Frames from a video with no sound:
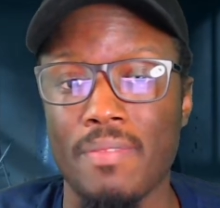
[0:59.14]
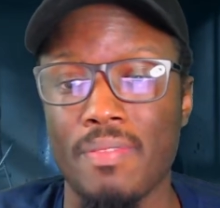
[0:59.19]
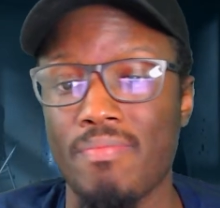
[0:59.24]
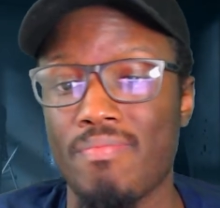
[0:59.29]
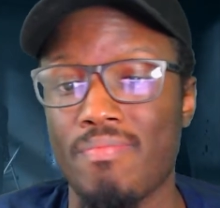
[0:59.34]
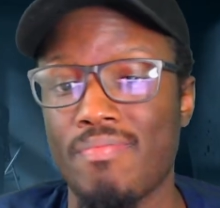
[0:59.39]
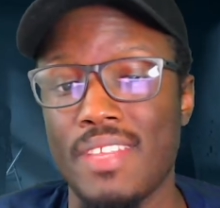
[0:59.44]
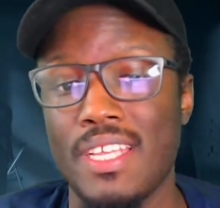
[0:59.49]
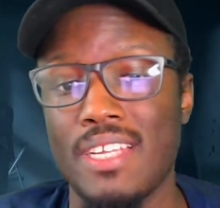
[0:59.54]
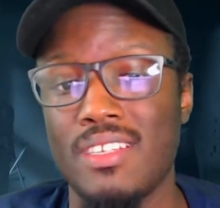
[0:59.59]

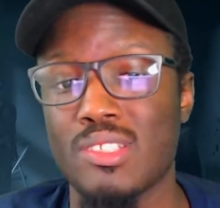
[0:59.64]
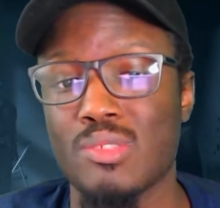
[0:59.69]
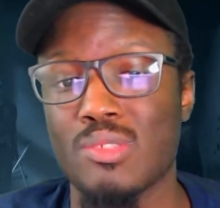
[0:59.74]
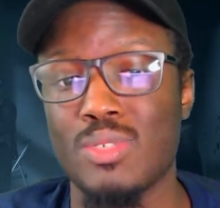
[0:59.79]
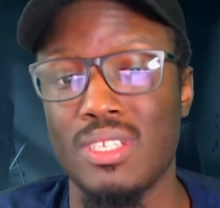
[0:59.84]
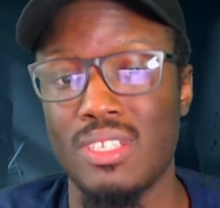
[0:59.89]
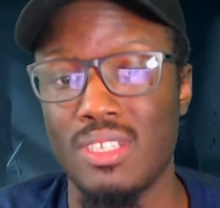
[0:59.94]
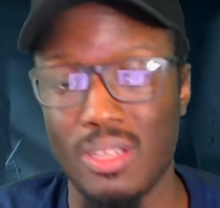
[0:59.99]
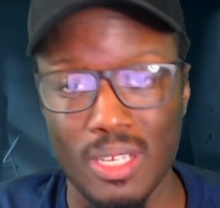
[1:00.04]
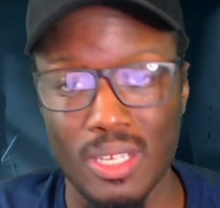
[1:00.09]
it doesn't
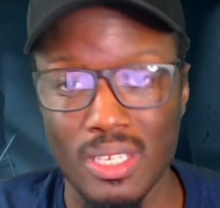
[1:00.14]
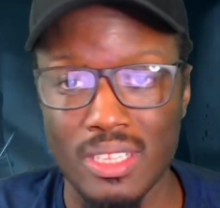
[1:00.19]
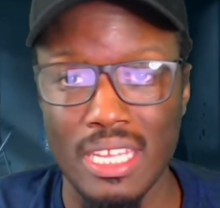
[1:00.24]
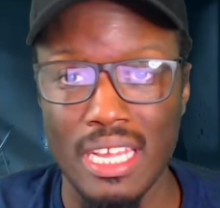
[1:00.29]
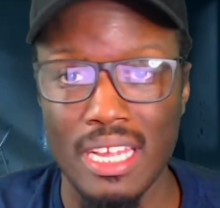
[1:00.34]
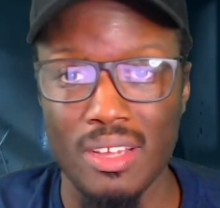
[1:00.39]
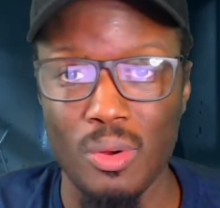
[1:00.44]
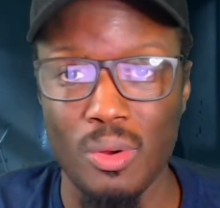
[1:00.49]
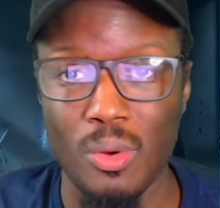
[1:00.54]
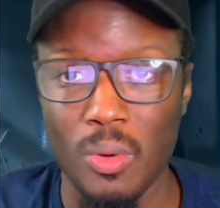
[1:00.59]
really look
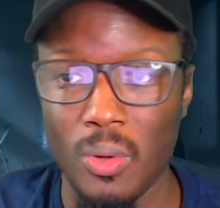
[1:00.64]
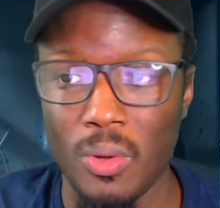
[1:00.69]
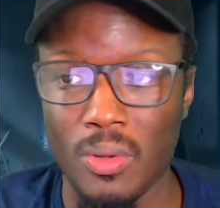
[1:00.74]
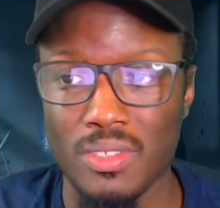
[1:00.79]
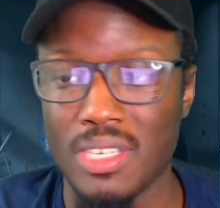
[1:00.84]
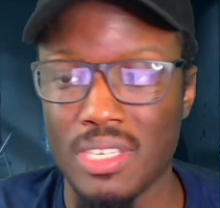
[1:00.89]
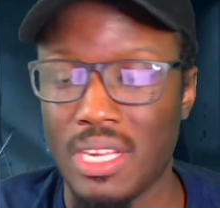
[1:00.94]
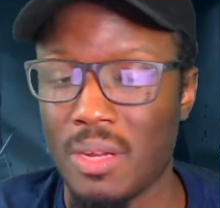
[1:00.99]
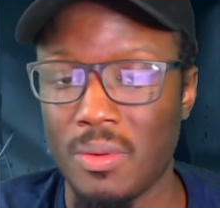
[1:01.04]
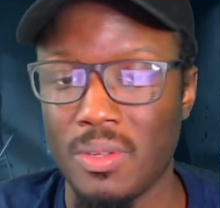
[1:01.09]
that cool.
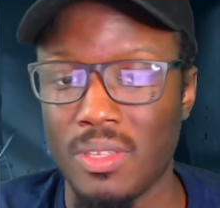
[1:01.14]
It's not really